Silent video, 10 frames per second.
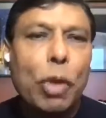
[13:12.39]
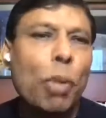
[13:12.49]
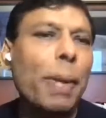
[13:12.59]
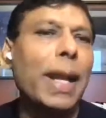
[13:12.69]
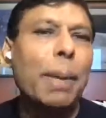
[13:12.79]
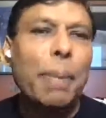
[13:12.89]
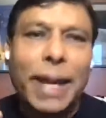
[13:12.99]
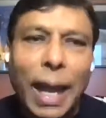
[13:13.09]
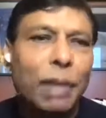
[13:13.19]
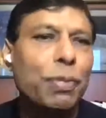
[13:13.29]
oh my God, my
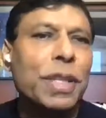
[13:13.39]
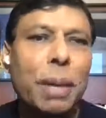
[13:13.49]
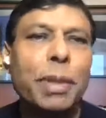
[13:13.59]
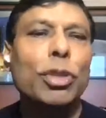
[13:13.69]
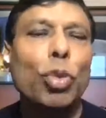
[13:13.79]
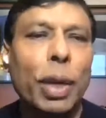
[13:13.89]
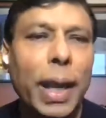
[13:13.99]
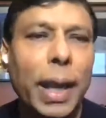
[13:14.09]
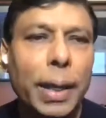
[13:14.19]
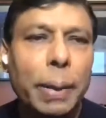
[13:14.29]
life is coming to an
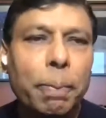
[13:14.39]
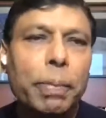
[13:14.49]
end.